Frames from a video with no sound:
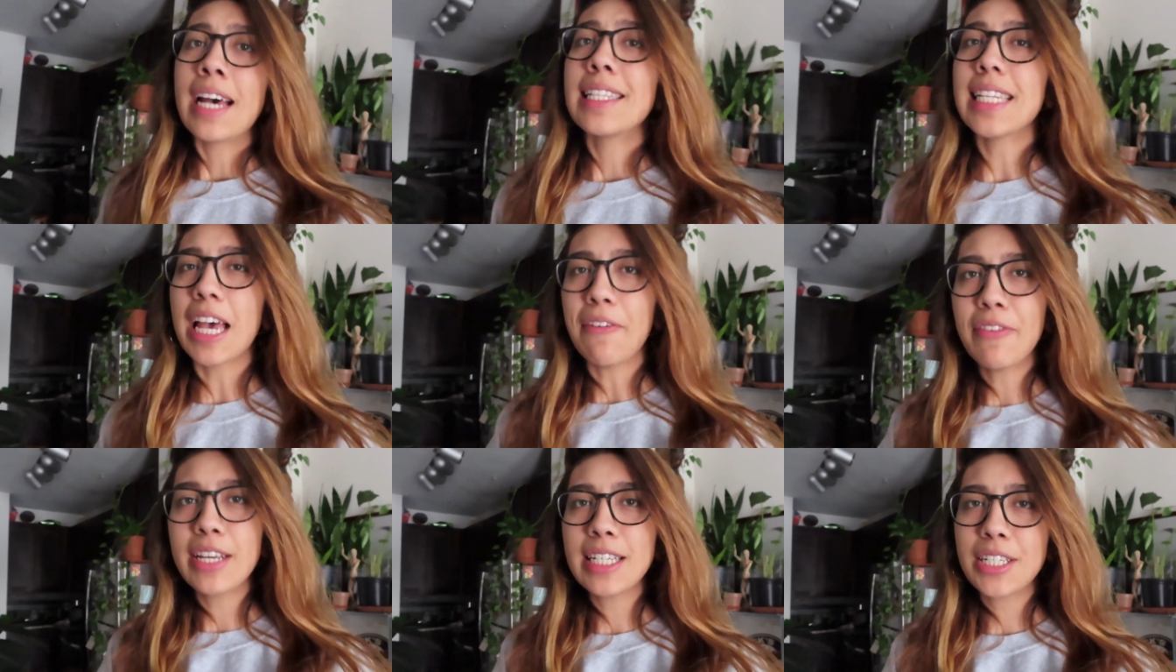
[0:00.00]

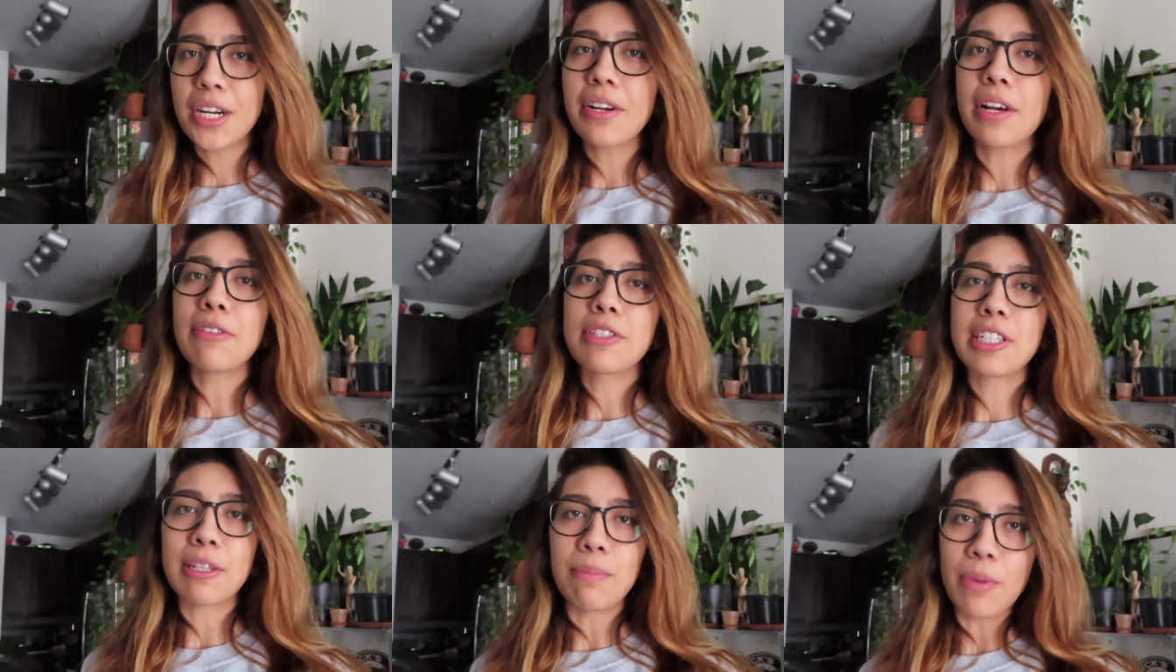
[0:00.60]
definitely start
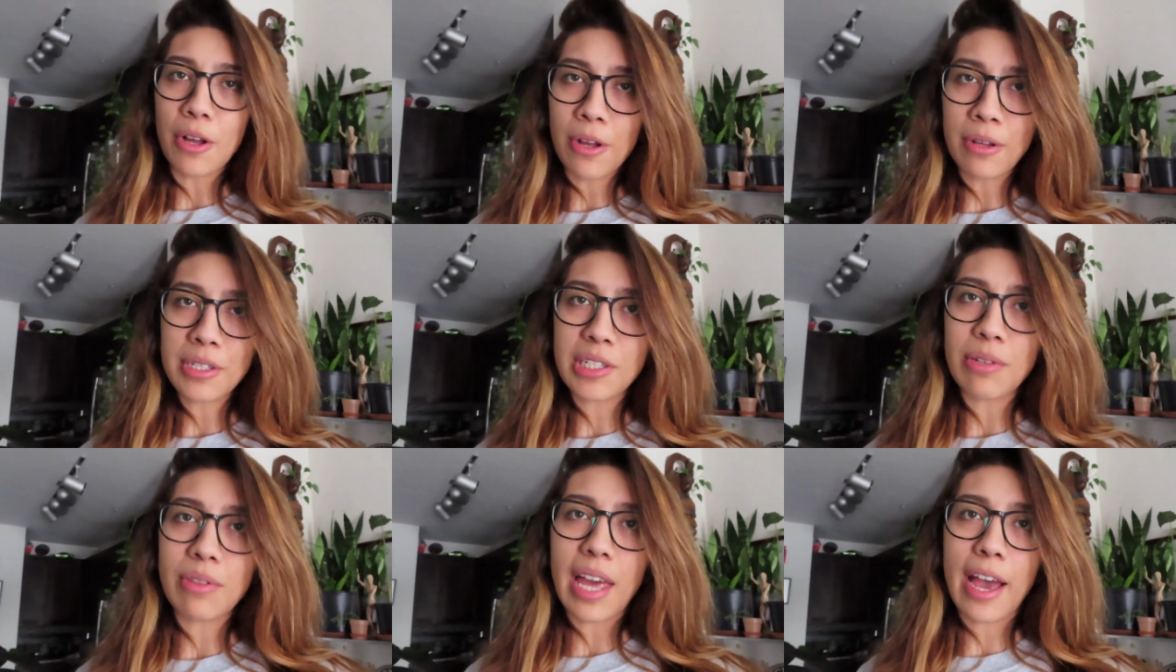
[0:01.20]
out small
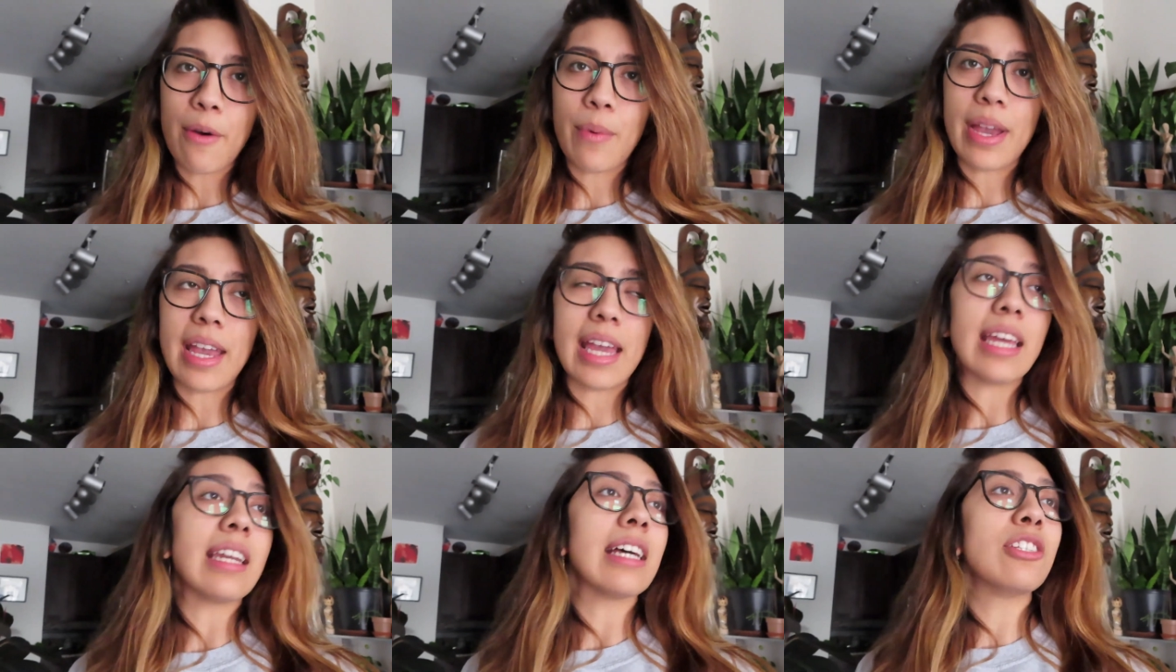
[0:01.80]
so that way
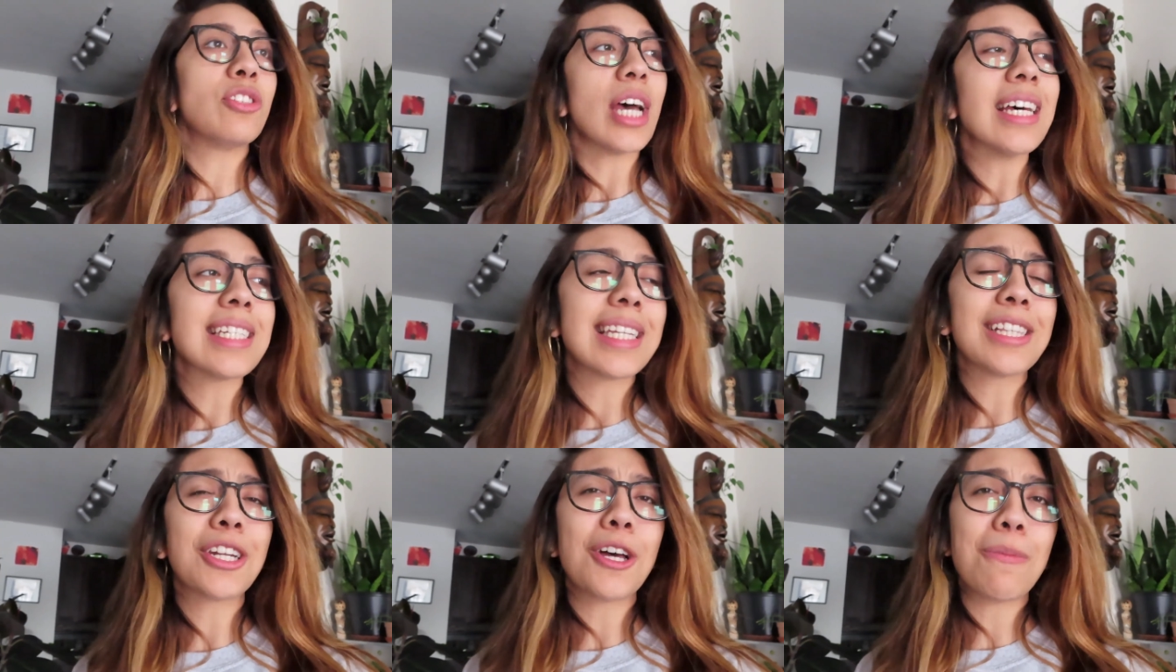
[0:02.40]
it
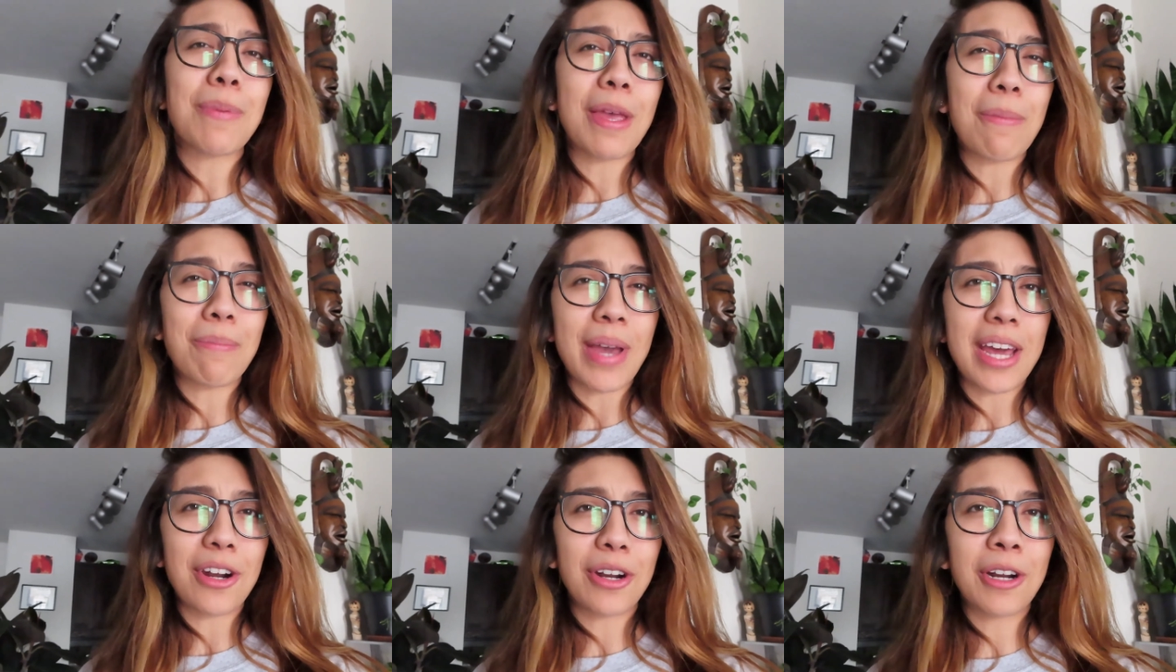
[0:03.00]
adjusts a little bit
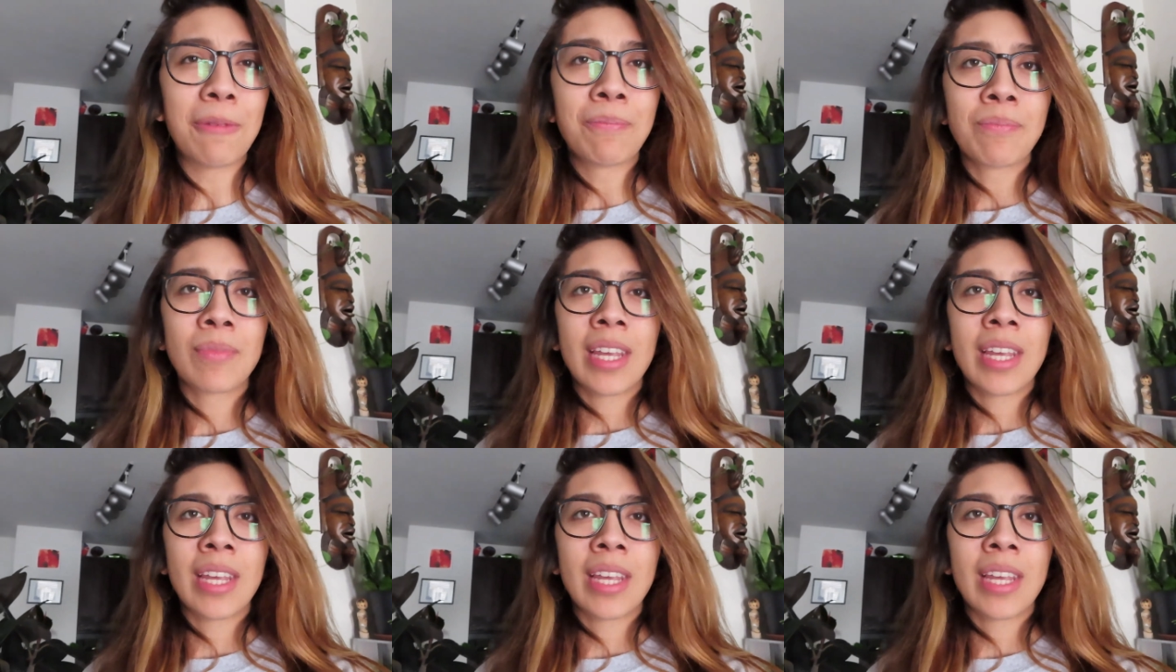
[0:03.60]
better.